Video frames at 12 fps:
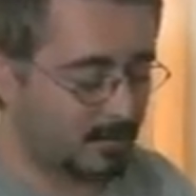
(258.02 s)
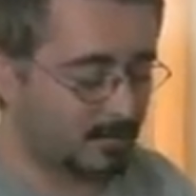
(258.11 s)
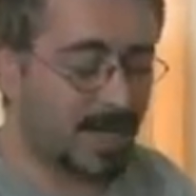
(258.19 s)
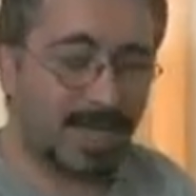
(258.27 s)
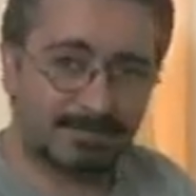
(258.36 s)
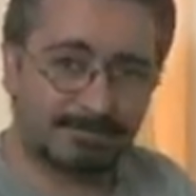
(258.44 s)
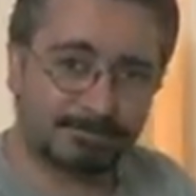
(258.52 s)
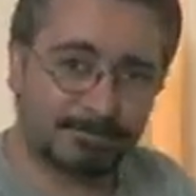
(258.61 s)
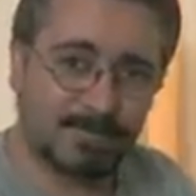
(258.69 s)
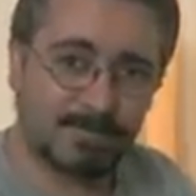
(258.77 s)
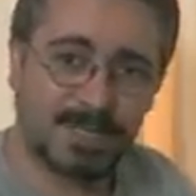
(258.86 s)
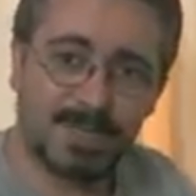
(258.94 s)
But
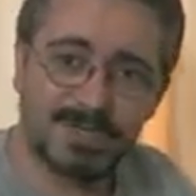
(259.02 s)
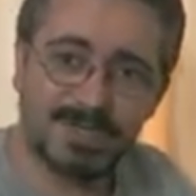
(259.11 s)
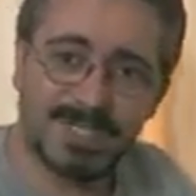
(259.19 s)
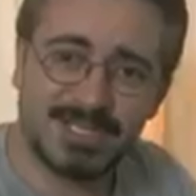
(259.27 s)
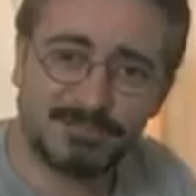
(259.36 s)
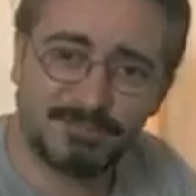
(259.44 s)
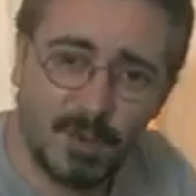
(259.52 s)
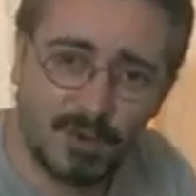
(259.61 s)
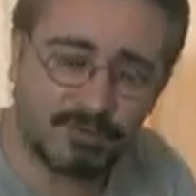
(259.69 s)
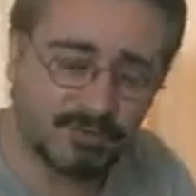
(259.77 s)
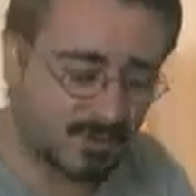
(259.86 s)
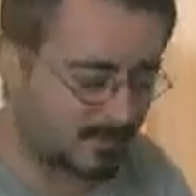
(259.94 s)
because there's
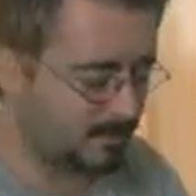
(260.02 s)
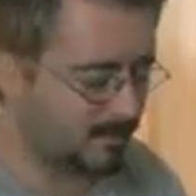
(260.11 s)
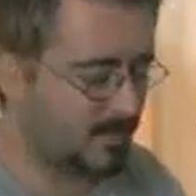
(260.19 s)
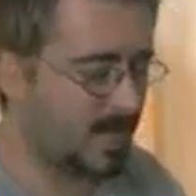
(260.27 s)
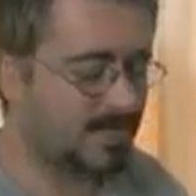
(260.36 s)
4 of them,